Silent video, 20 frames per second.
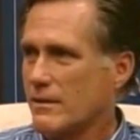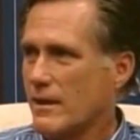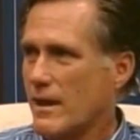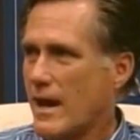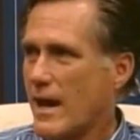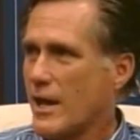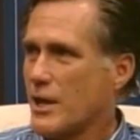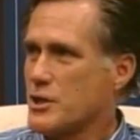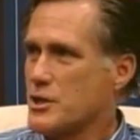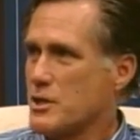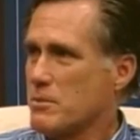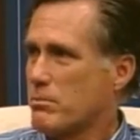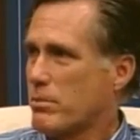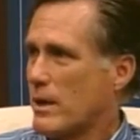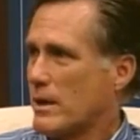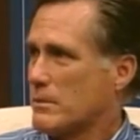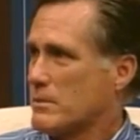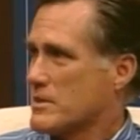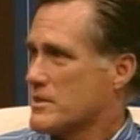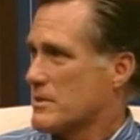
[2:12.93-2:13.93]
hygiene
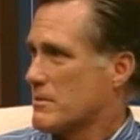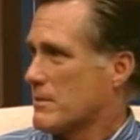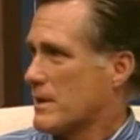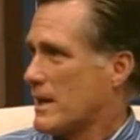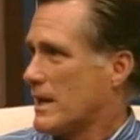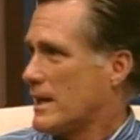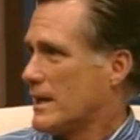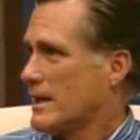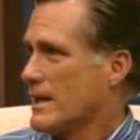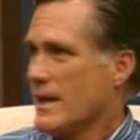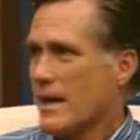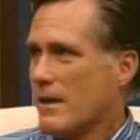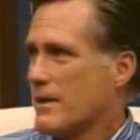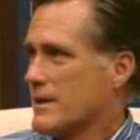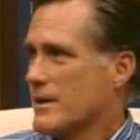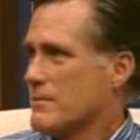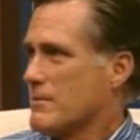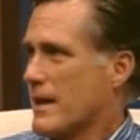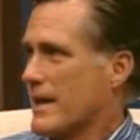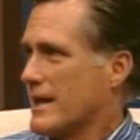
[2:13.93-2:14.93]
problem of some kind. It
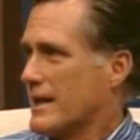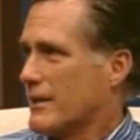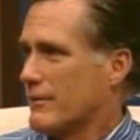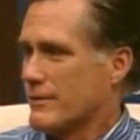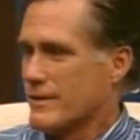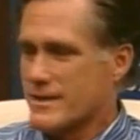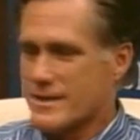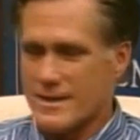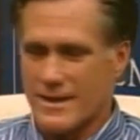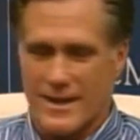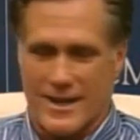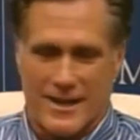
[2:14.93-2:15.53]
didn't make a difference.